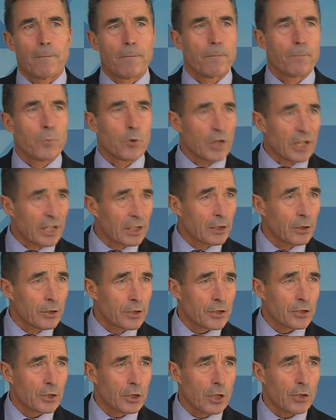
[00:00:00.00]
political
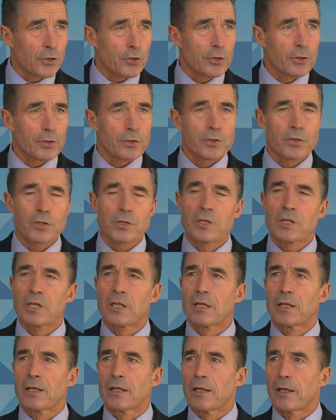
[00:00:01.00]
discussions
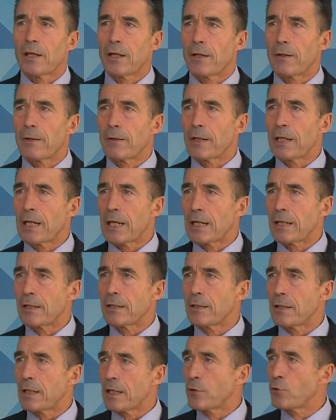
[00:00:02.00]

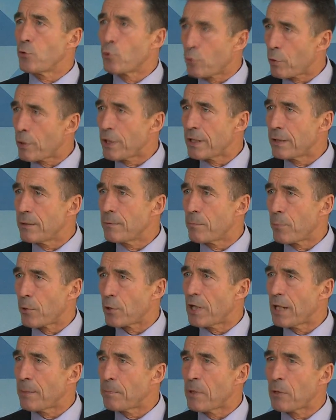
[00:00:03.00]
in Ukraine, but
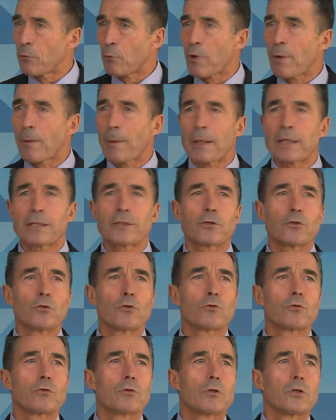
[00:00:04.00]
let me remind
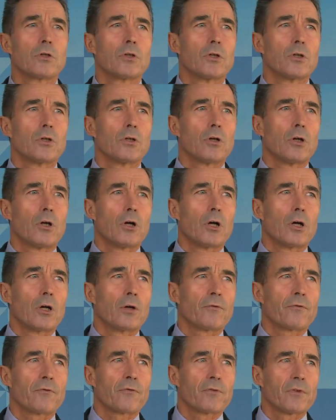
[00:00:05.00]
you
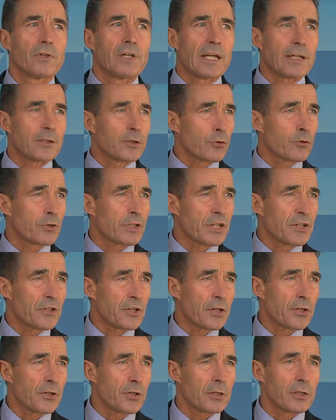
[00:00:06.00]
of NATO's
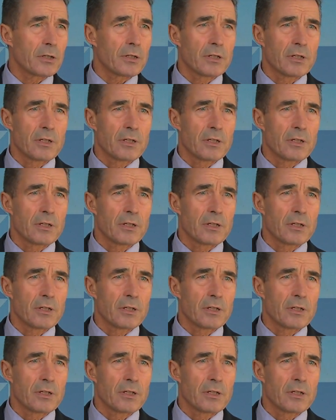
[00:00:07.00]
decision